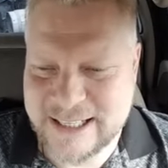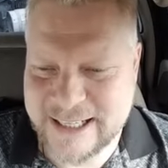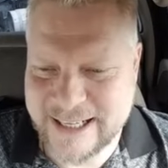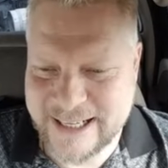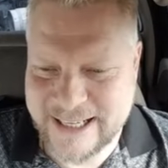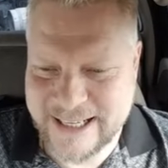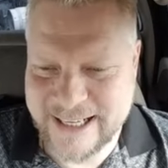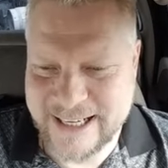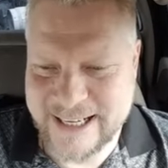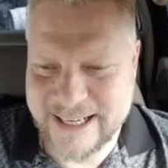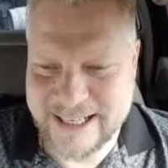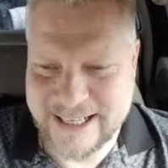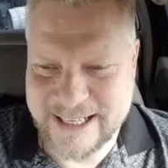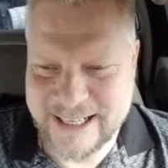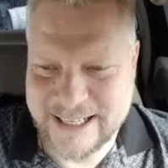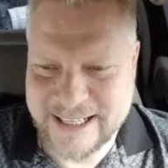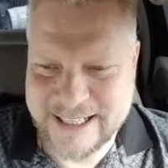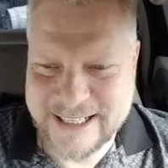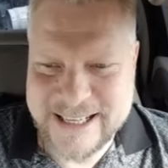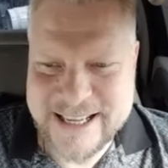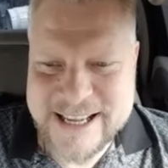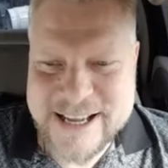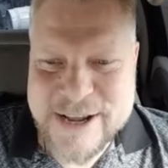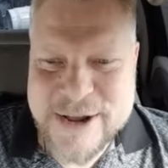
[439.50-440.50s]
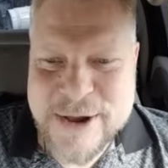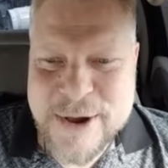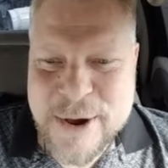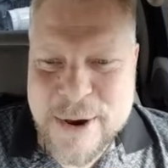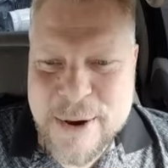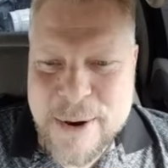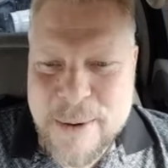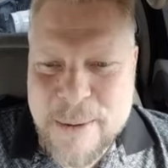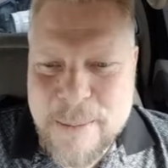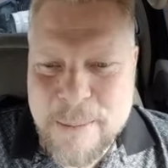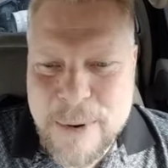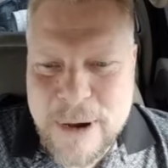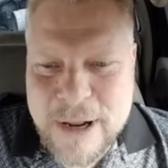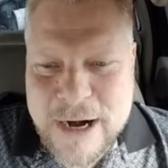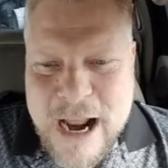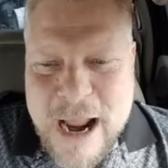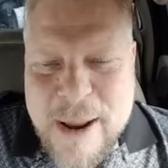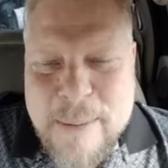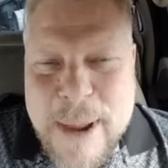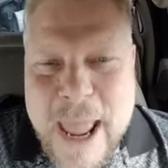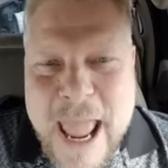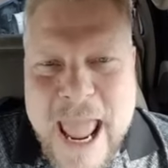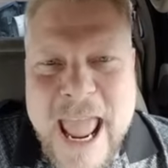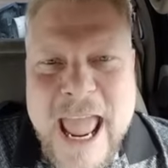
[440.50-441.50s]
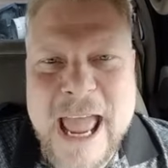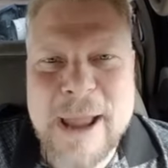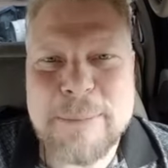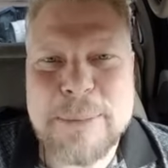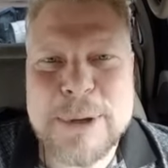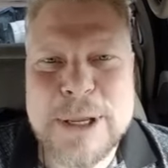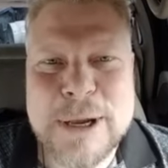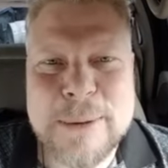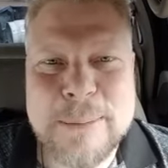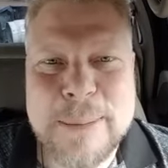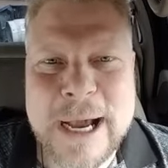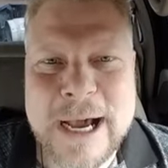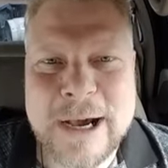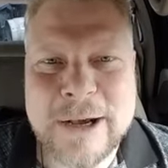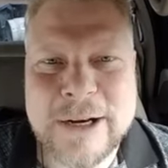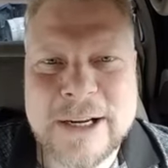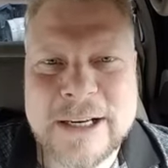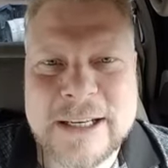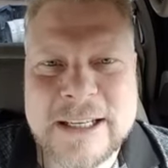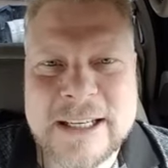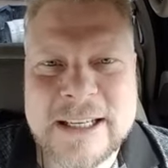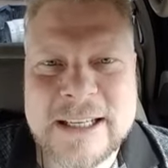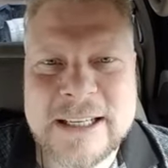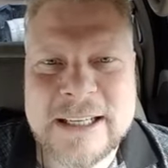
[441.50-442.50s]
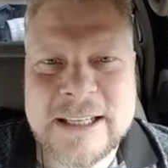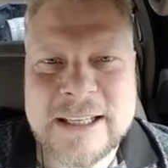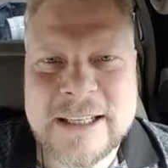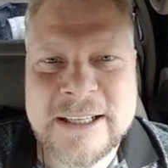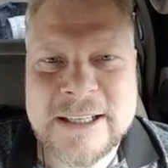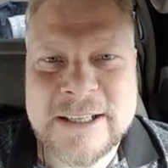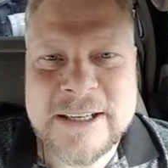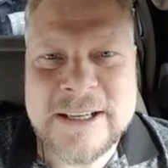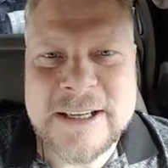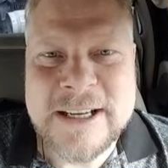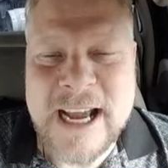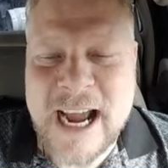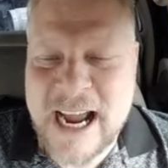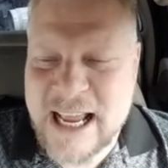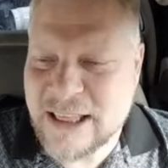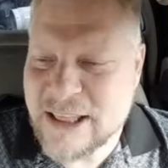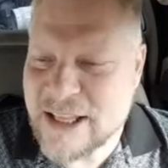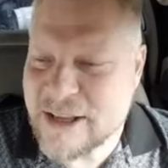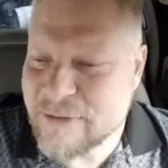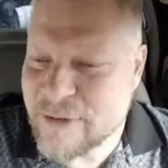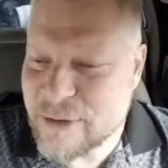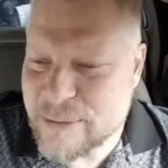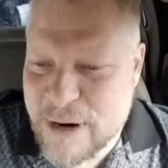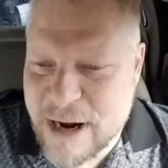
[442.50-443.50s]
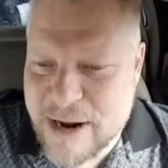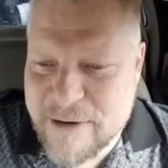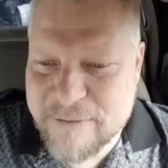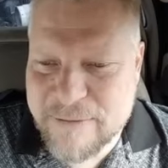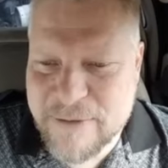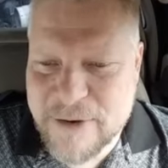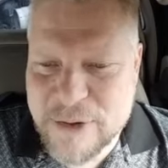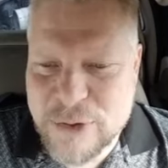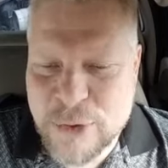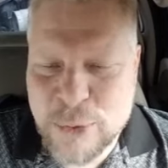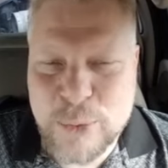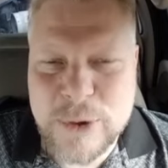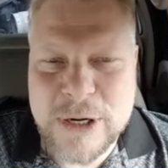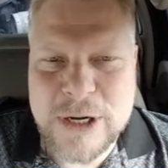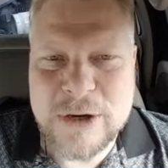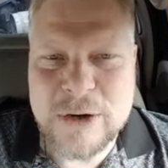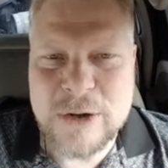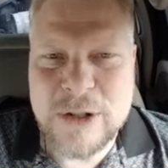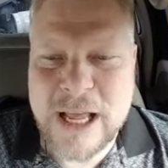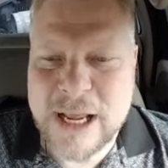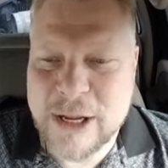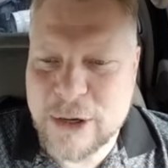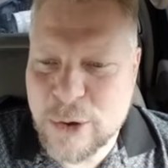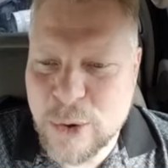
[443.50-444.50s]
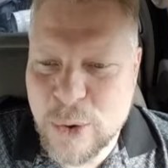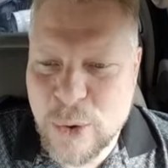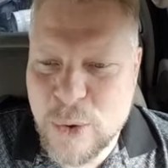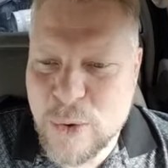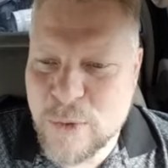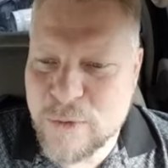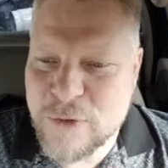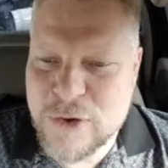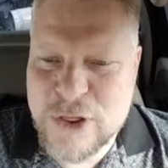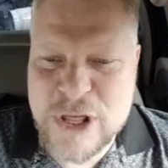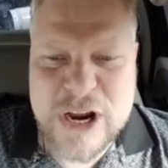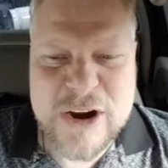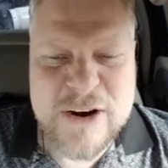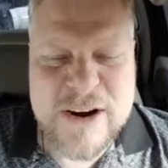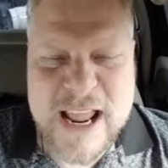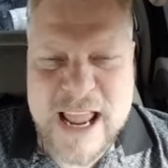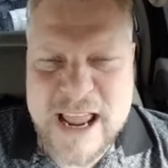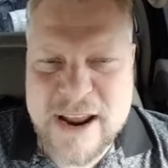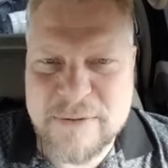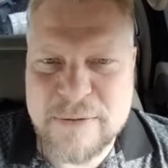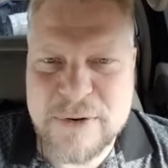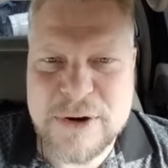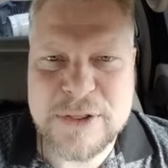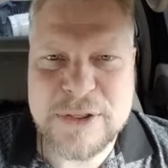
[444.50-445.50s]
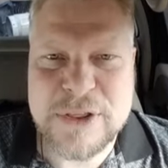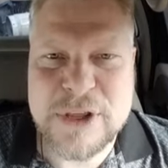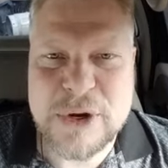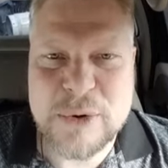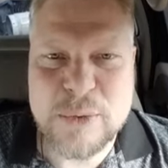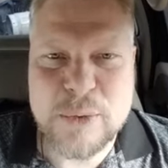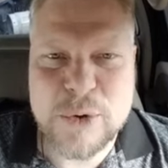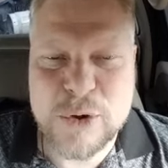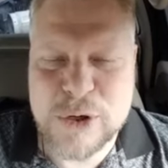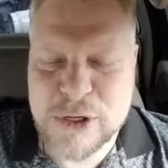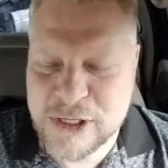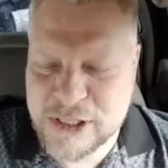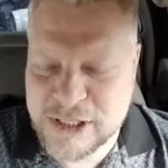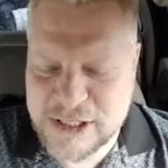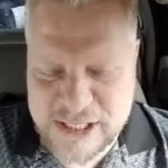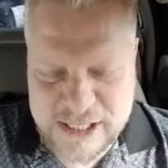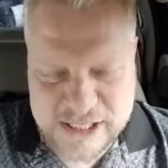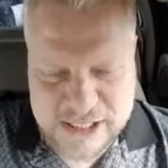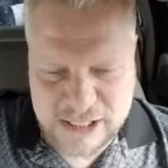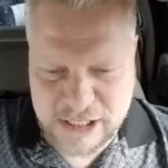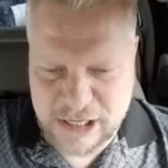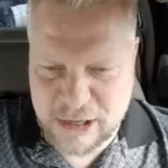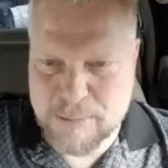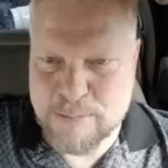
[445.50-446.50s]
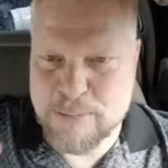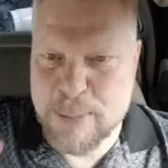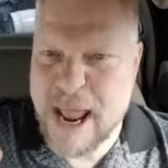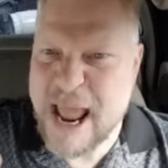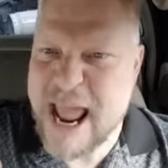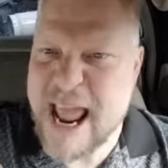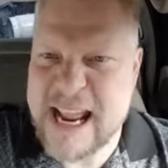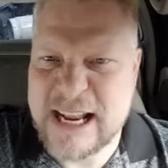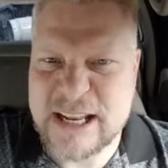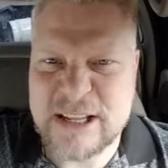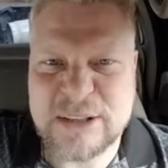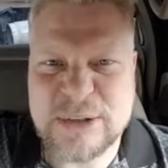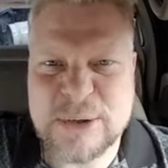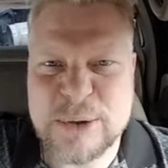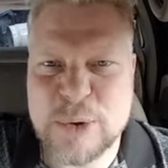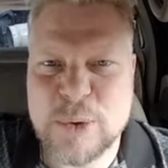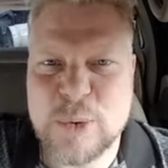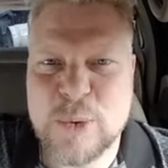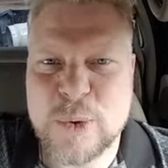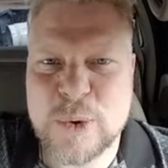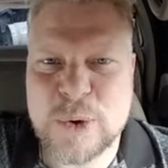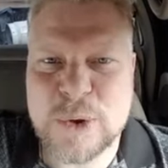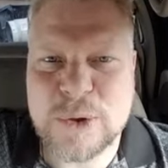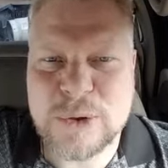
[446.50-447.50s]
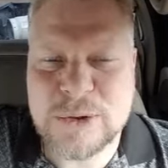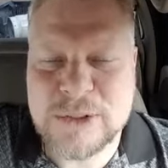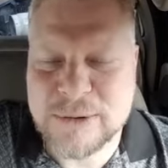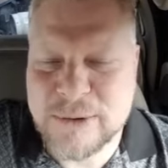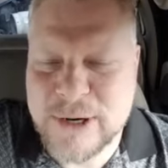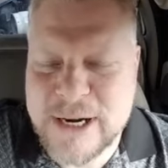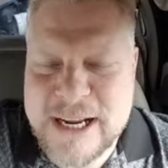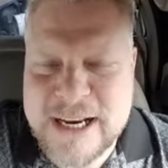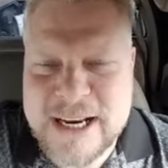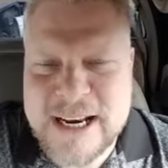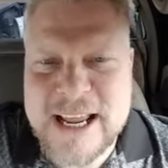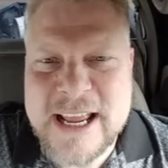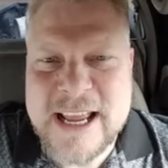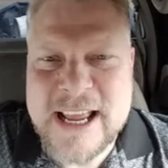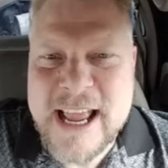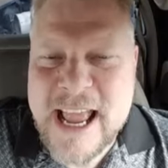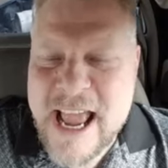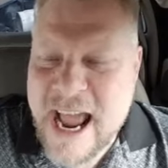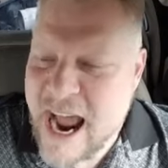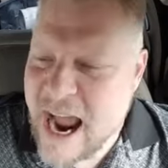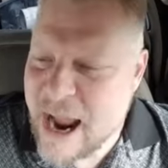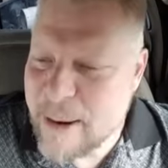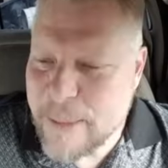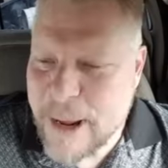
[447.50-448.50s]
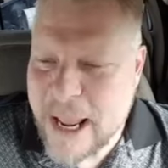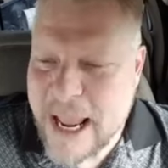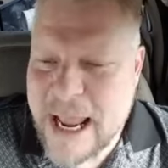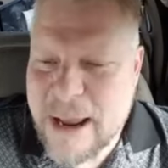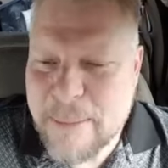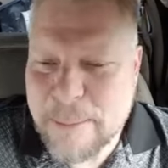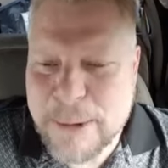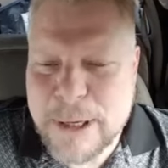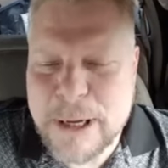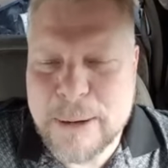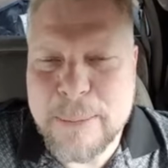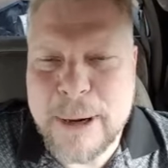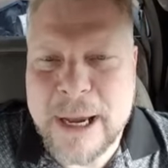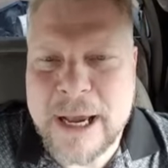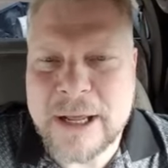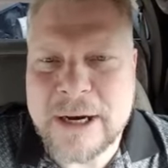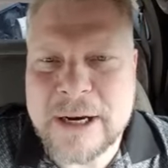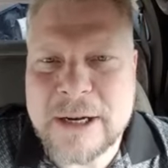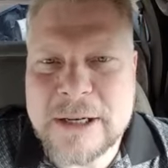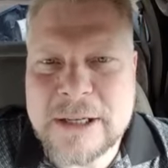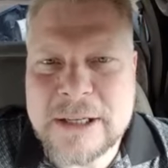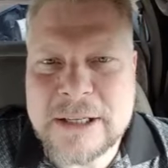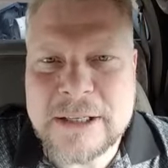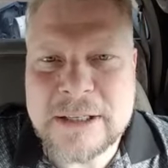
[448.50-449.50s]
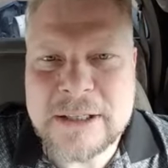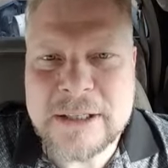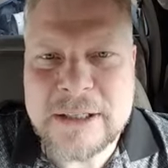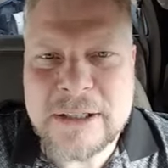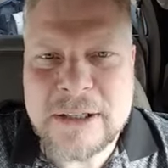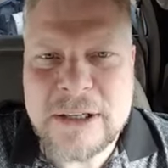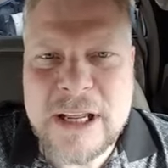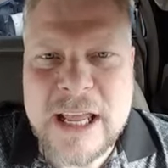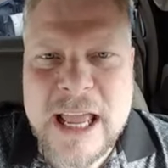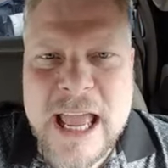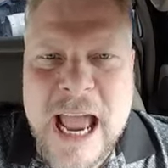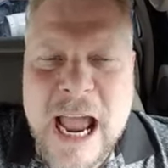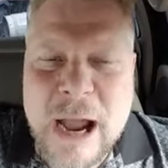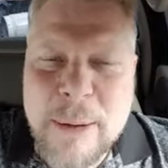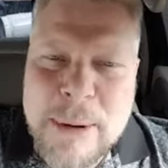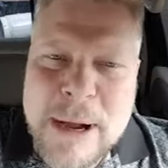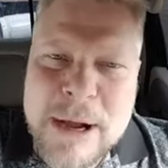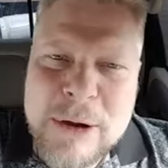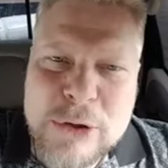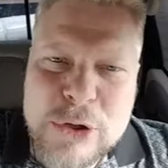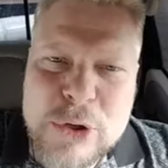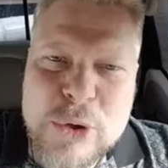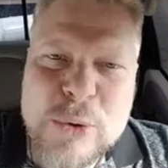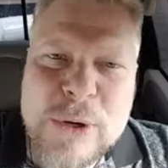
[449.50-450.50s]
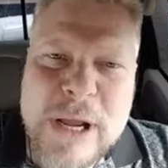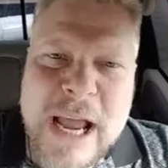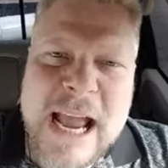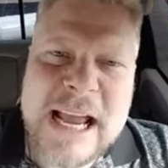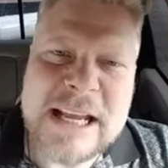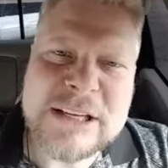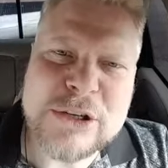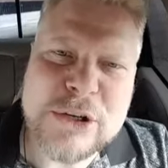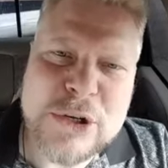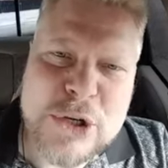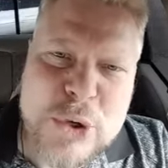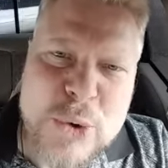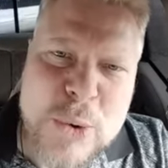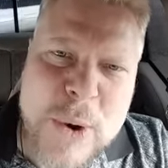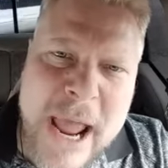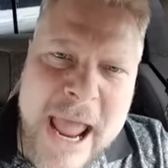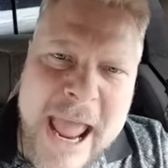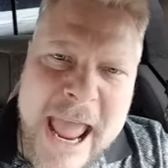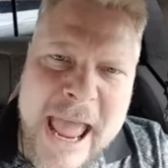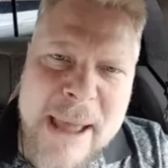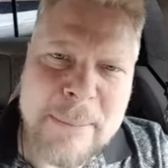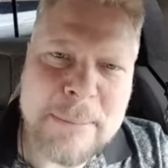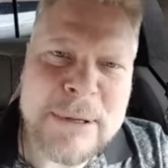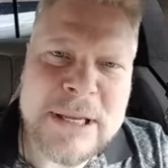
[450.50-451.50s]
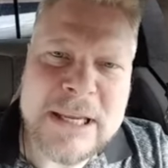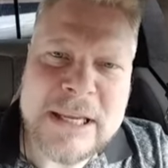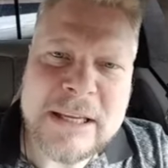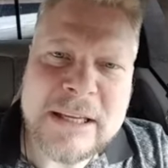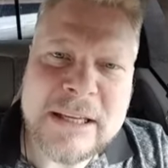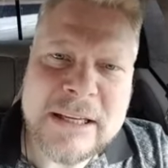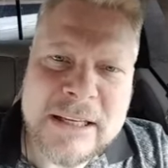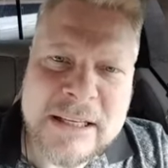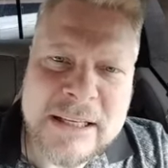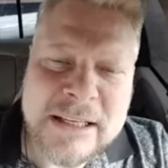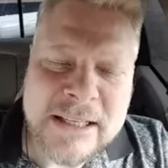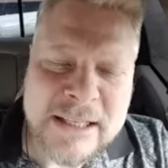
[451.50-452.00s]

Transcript: but I'm happy about it. I live in my fifth wheel. I go over there. Everything works. It's a compact little world, right? I'm happy about it. How about you guys? Are you happy?